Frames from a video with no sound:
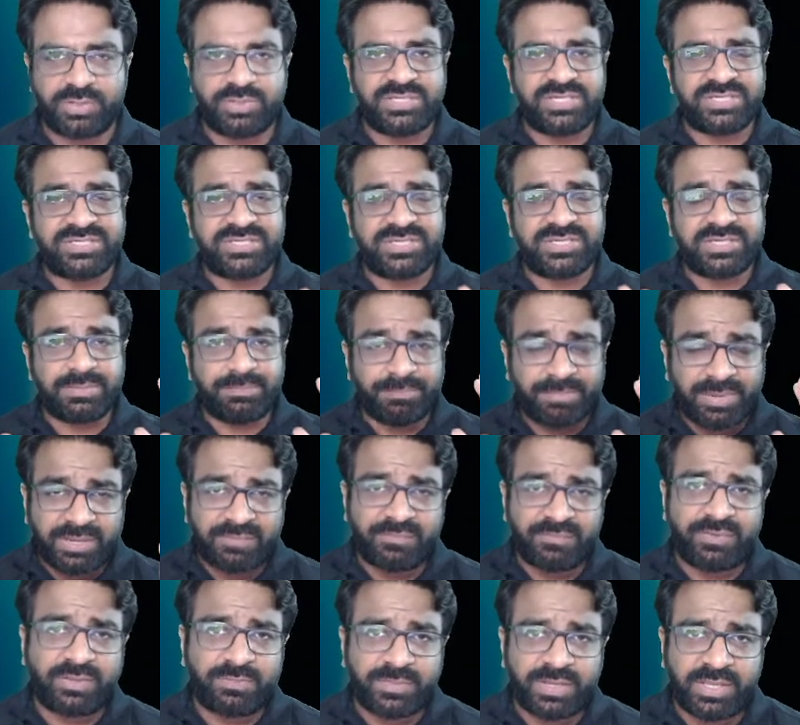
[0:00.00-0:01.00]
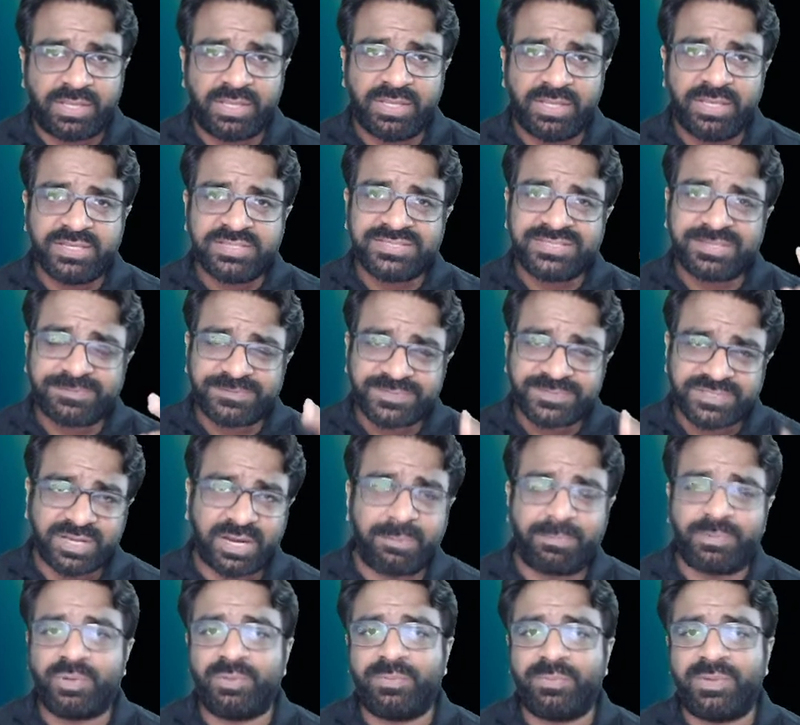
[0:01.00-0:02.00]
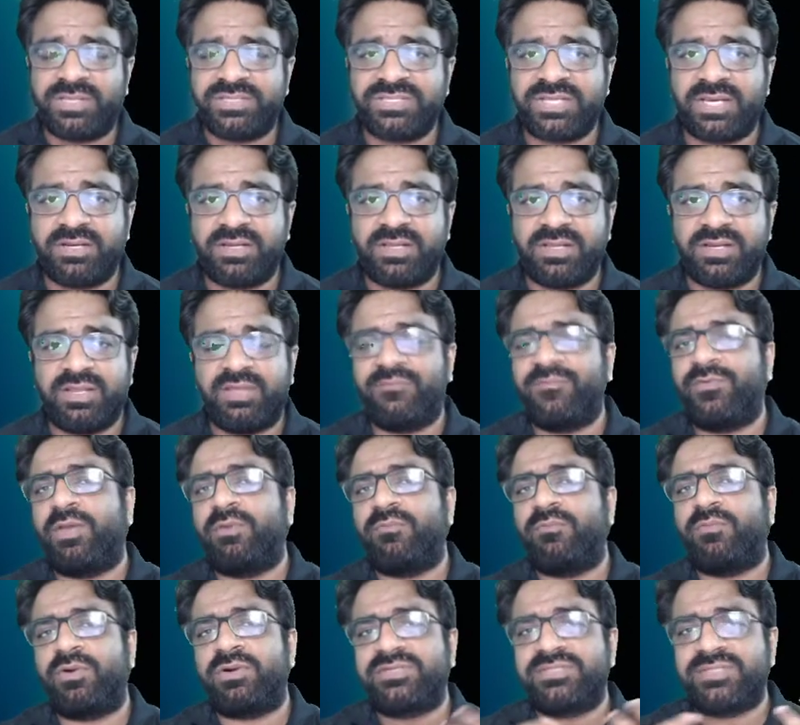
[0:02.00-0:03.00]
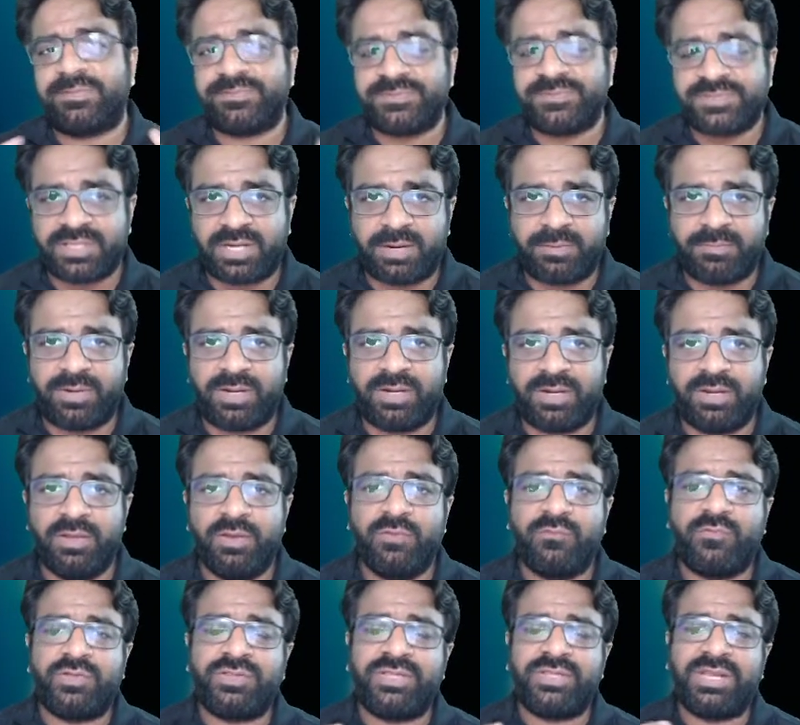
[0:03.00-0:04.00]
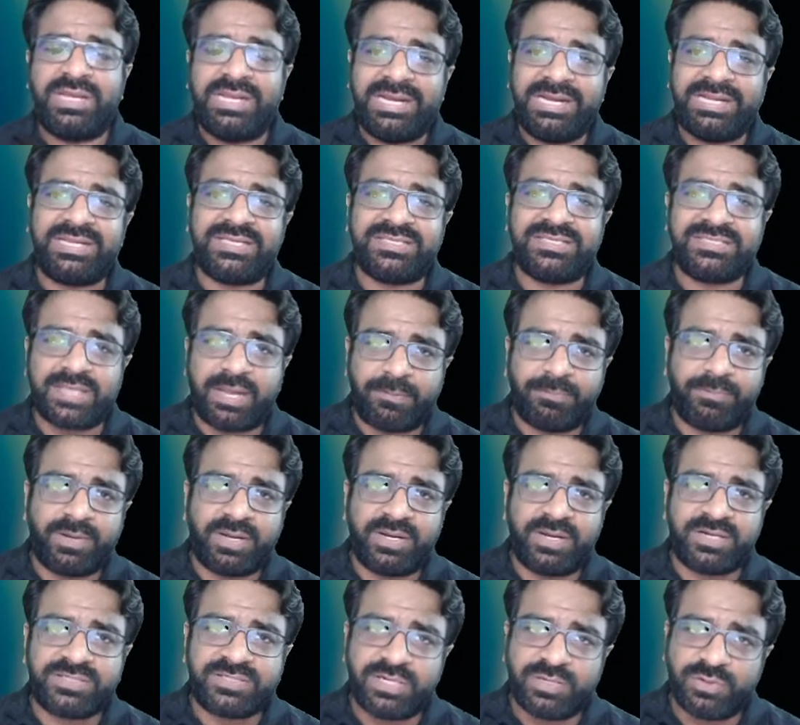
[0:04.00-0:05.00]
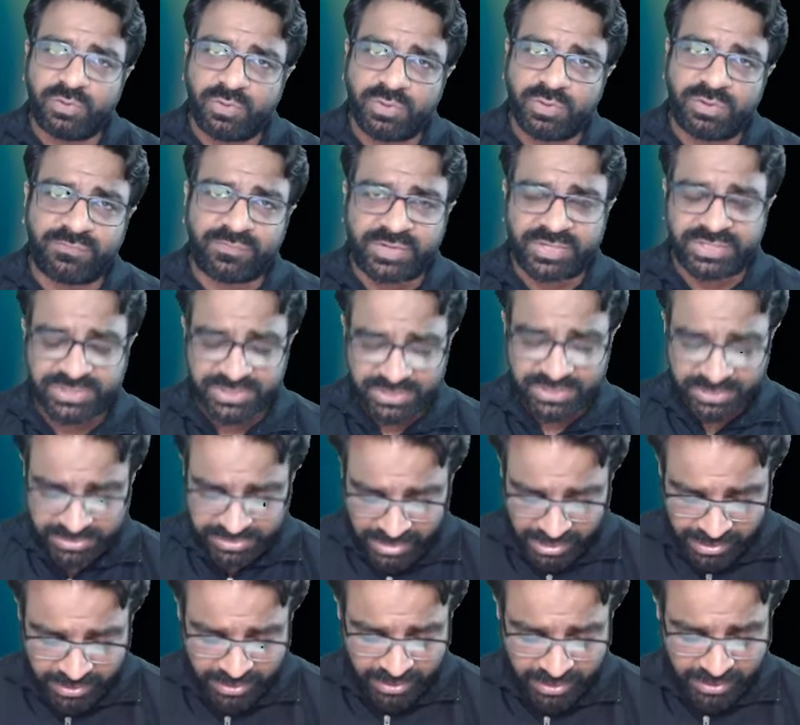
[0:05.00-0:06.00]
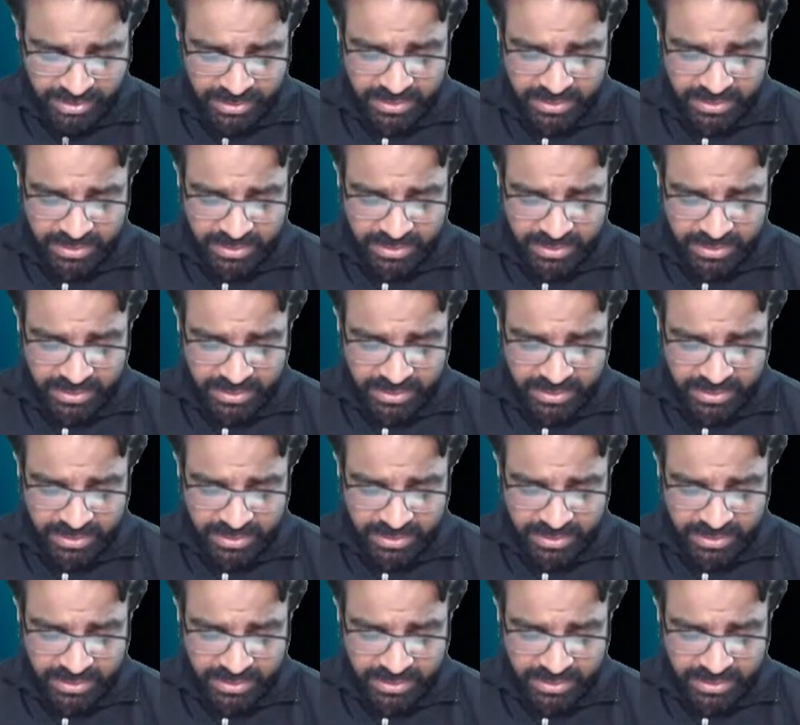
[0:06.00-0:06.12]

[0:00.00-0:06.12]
Just be with me, subscribe to my channel if you have not subscribed it for the latest updates and notifications, right?